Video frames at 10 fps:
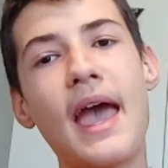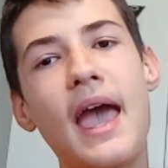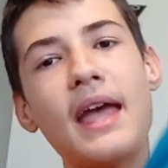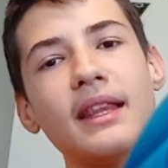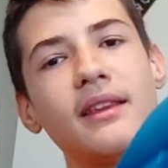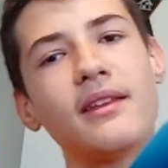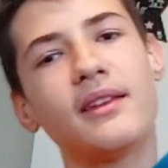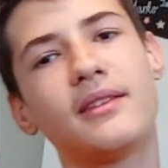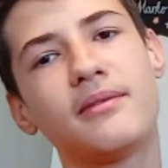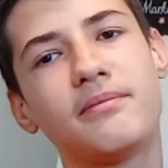and
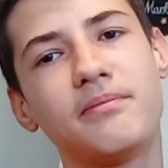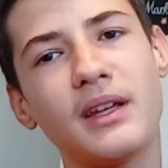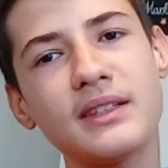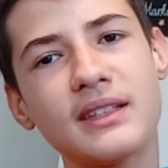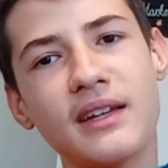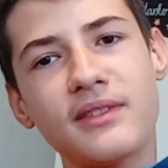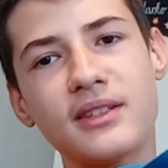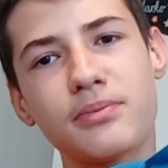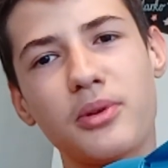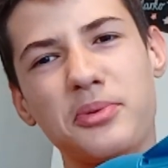it doesn't have
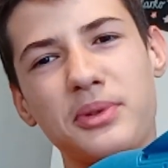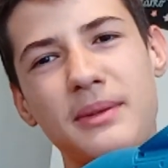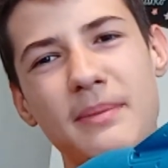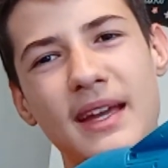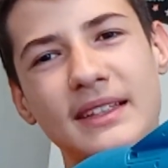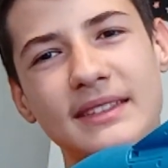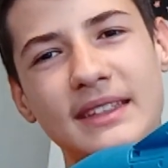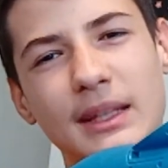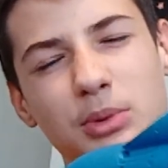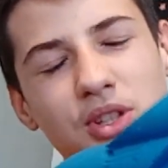this problem with the
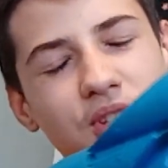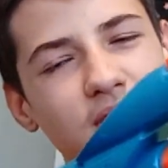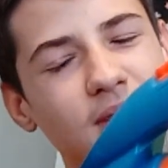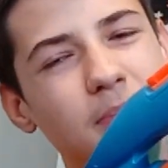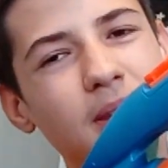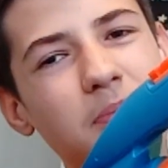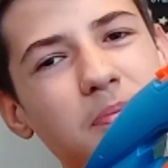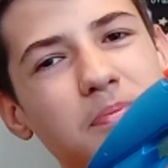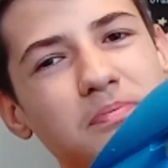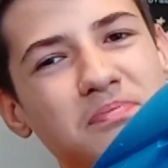magazine, which is a bit
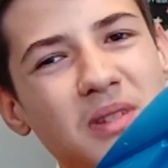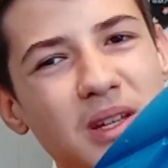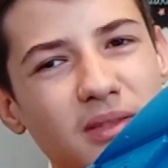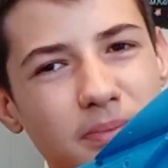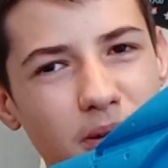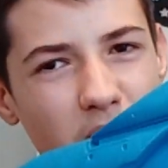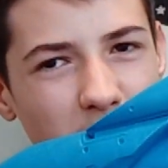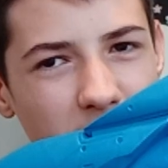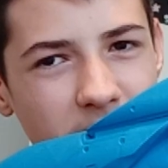big of a problem.